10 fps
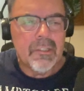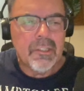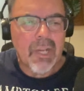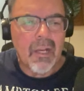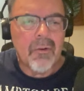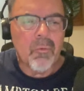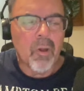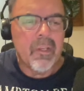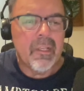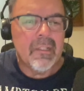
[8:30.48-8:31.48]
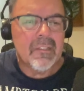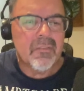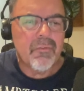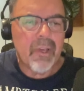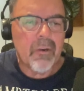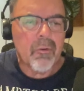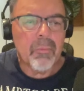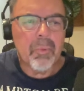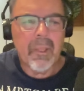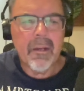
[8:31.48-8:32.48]
Jon Runyan is a
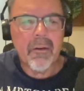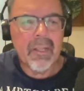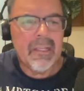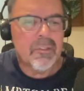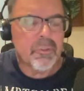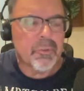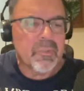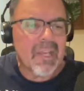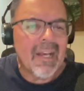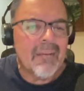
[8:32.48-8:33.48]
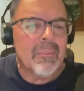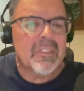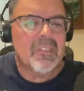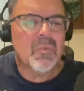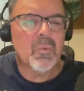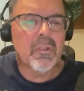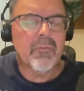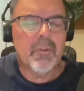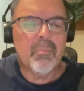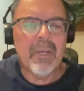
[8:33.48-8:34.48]
veteran player. Andrew Thomas is one
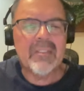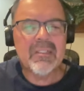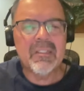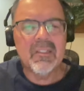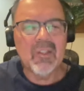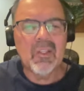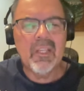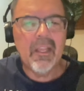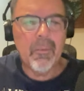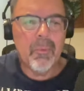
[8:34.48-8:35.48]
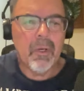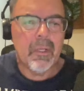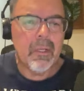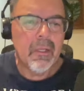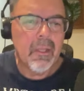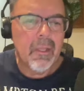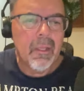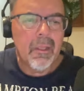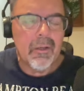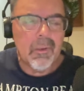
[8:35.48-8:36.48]
of the best in the league, but
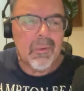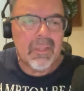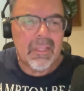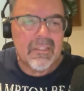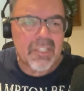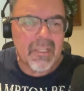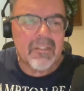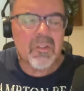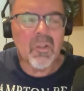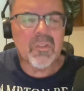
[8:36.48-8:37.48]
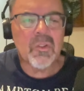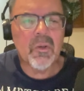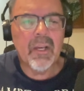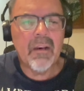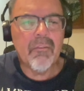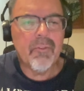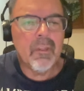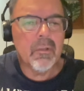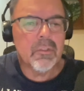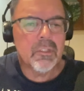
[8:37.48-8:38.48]
you know the Giants also have
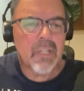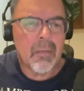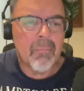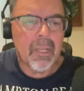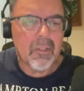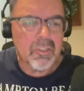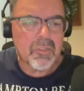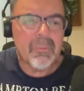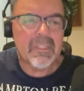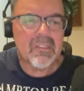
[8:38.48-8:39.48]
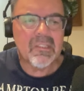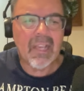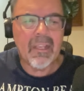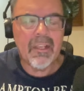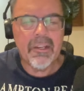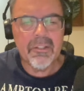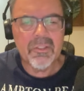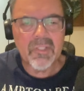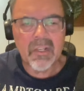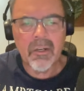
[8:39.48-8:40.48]
you know John Michael Schmitz, second year
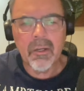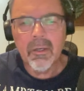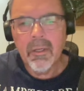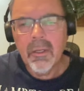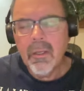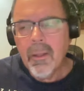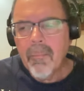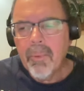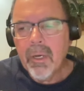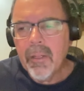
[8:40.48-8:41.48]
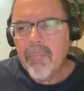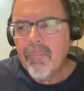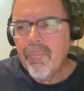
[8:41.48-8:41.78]
center. But